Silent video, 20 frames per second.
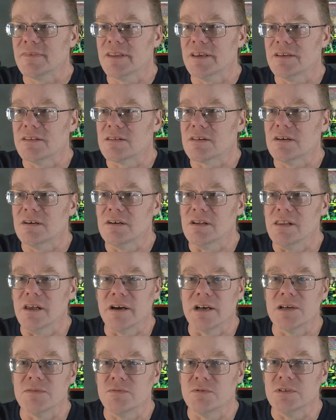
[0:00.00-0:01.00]
It's called
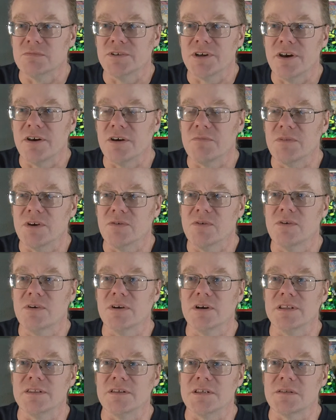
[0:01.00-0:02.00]
I Am Woman, Hear Me
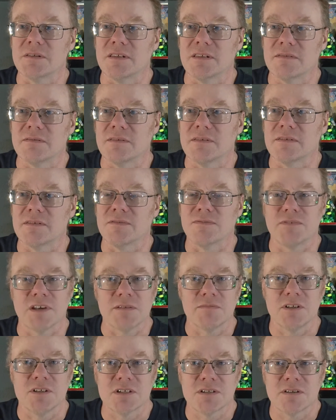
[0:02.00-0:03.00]
Roar. And the
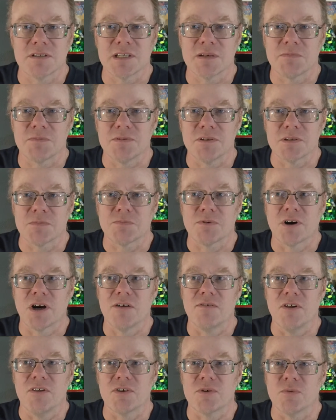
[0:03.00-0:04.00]
family shows up in this
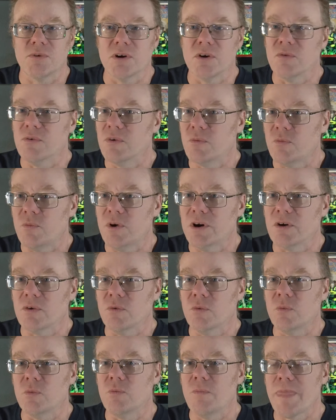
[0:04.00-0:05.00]
province where
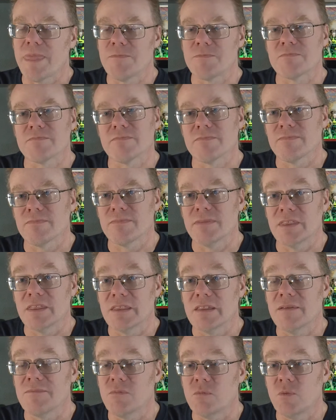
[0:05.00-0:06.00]

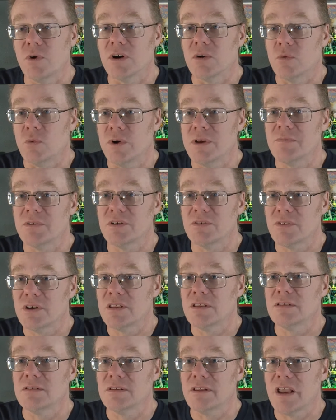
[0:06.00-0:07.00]
women
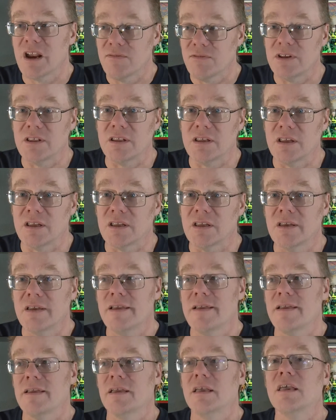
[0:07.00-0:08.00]
run everything
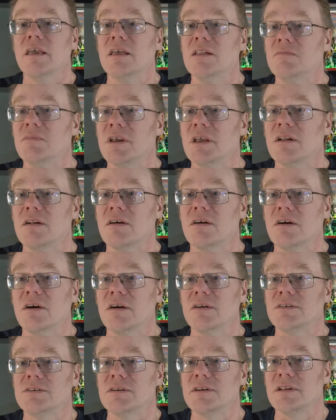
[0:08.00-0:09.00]
and men
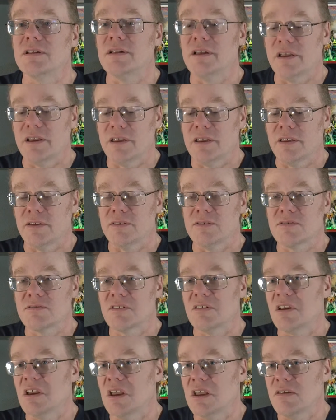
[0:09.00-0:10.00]
are treated as
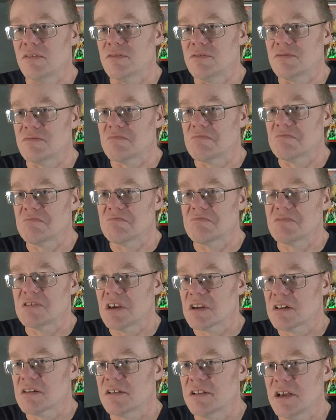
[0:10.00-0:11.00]
slaves,
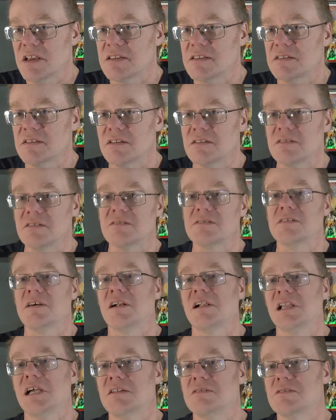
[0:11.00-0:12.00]
second-class citizens,
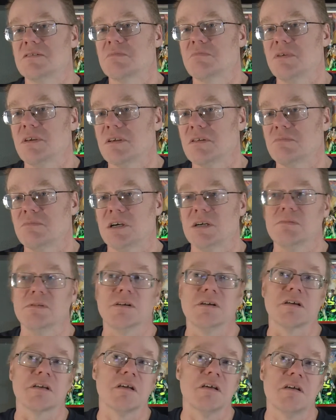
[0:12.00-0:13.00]
not allowed to speak in
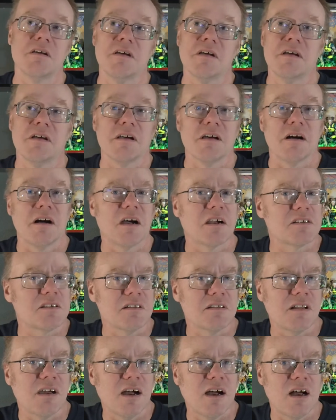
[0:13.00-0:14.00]
public,
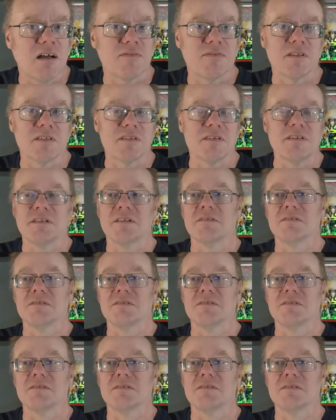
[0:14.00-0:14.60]
auctioned off, at, you